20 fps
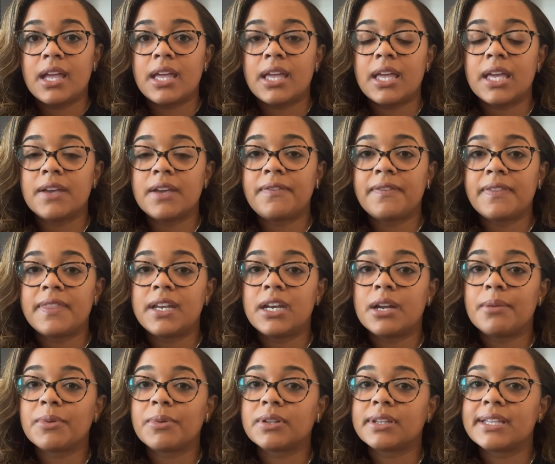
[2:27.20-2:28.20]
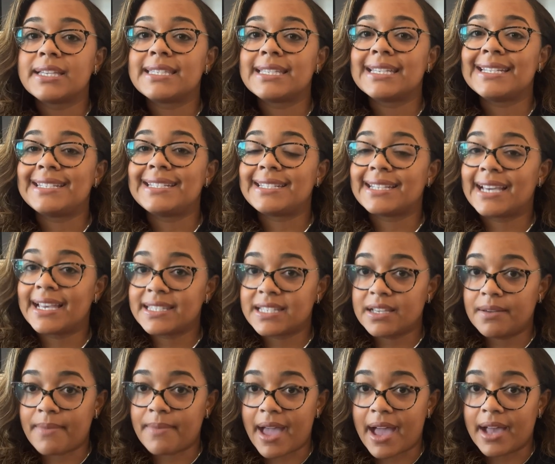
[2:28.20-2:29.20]
If the number listed
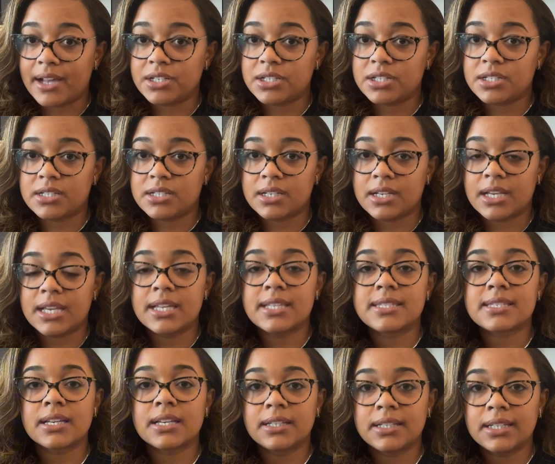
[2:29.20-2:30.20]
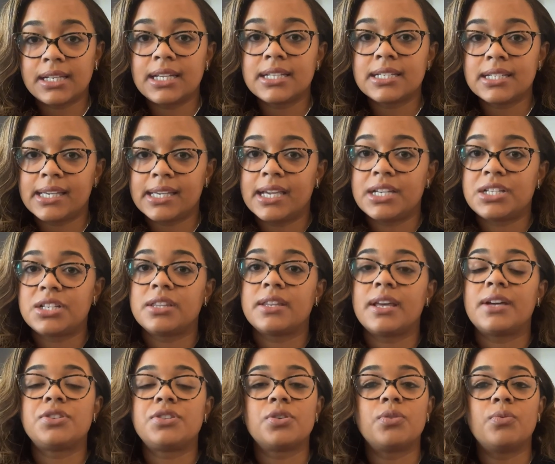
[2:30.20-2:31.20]
doesn't match, it's a good indication
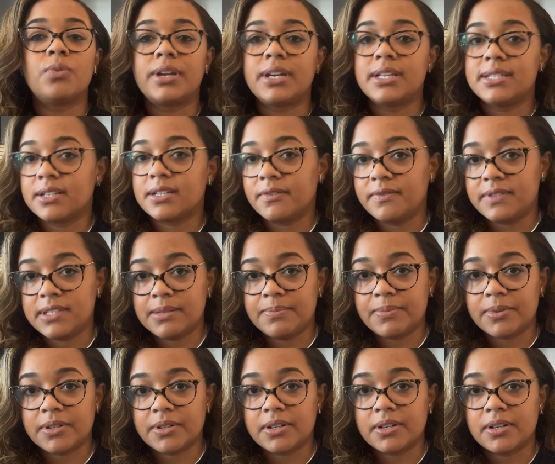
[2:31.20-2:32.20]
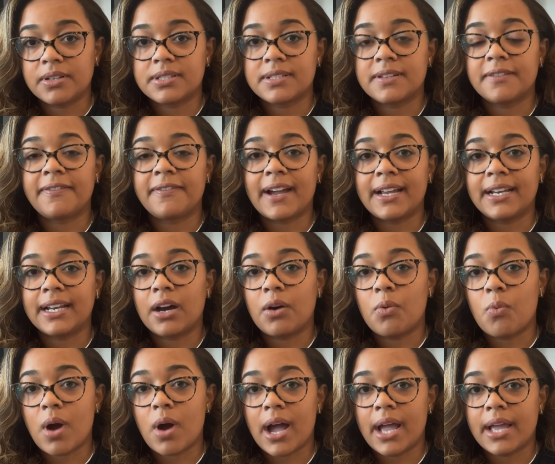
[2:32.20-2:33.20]
that you'll want to delve deeper to find
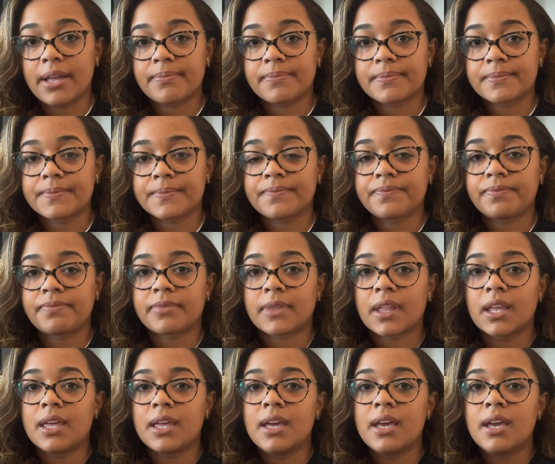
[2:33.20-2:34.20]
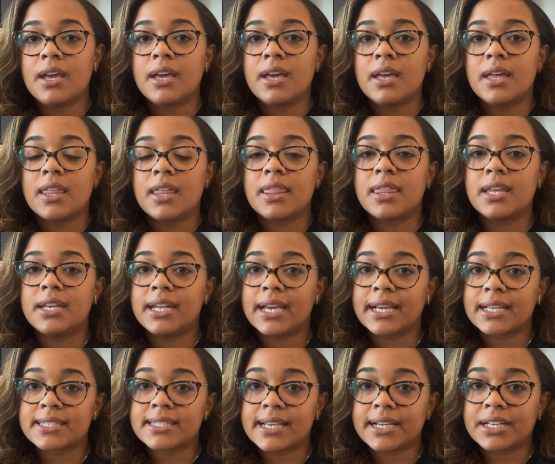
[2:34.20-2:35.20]
out why. The
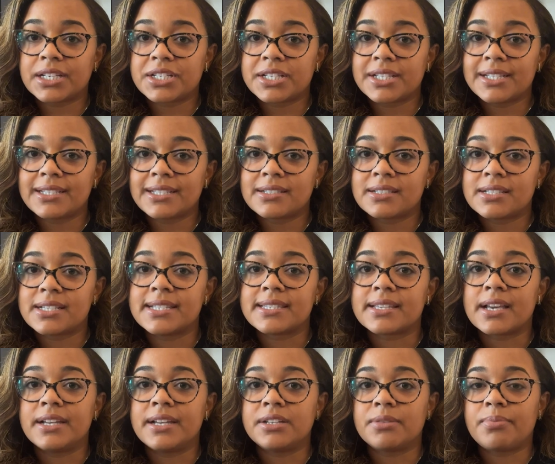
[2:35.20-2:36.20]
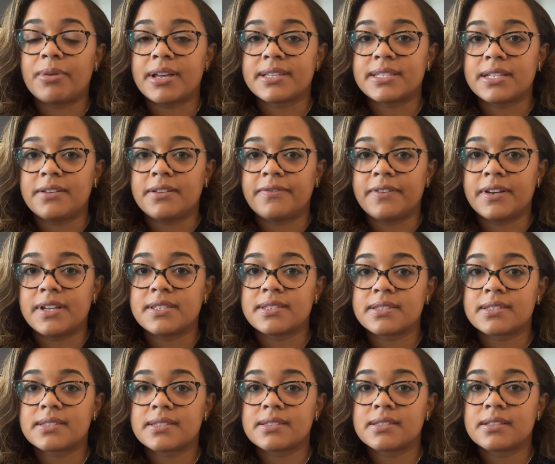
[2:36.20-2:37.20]
next section is undeposited
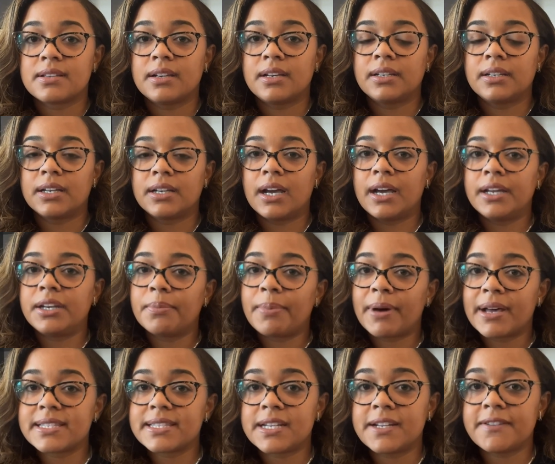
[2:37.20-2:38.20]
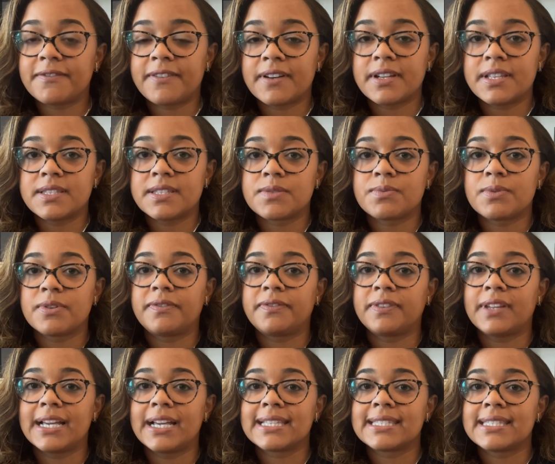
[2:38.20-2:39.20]
funds. Undeposited funds
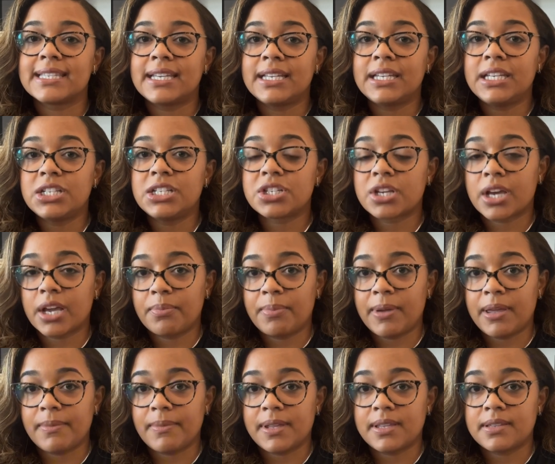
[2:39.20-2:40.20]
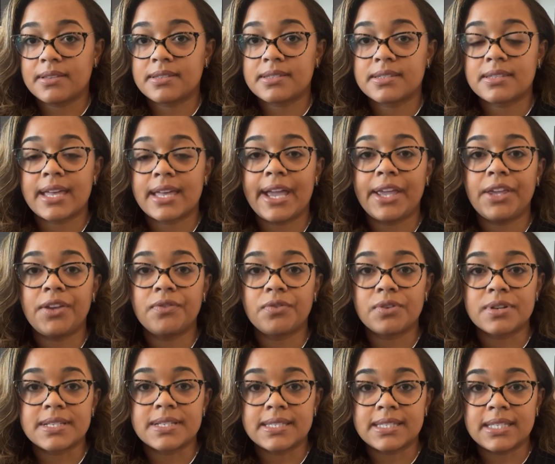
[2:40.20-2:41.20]
reflects any check payments that you've
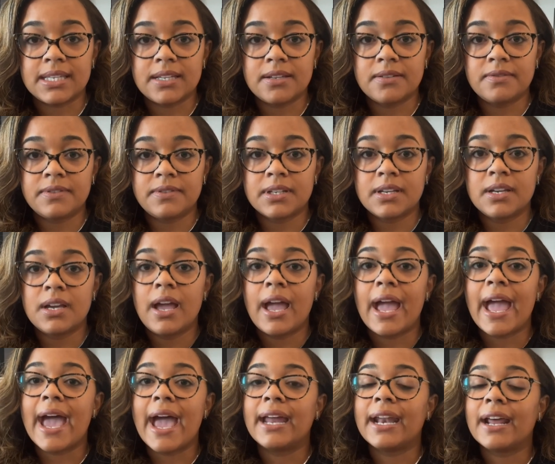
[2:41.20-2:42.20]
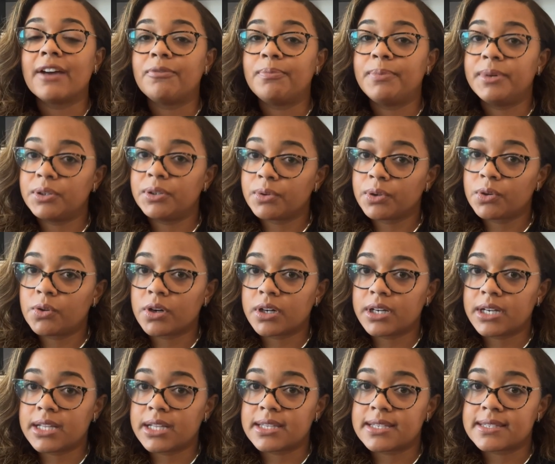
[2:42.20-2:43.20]
received and have been
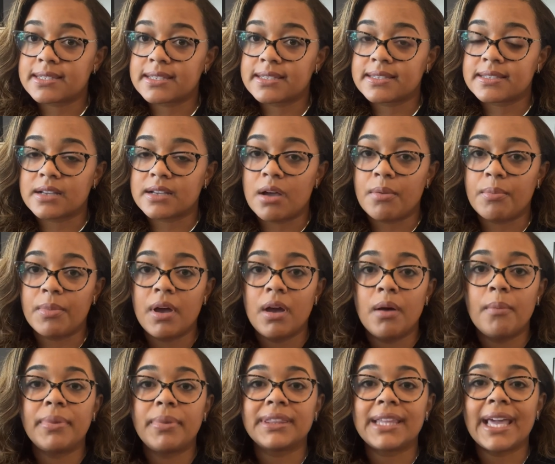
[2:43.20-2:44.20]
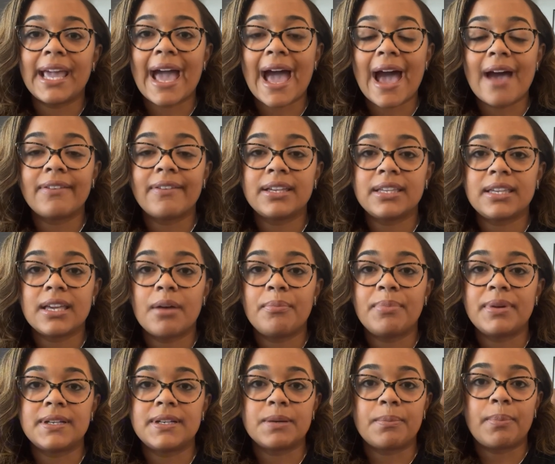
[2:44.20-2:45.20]
recorded in the system, but they haven't yet
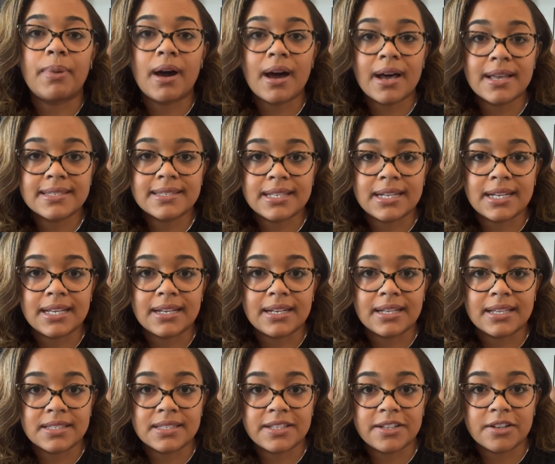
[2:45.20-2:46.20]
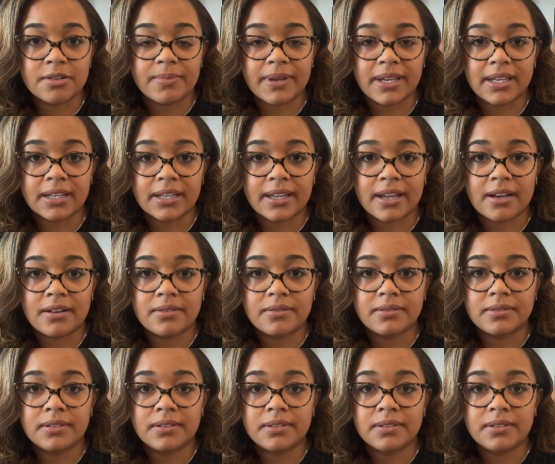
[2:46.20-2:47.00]
been deposited into your bank account.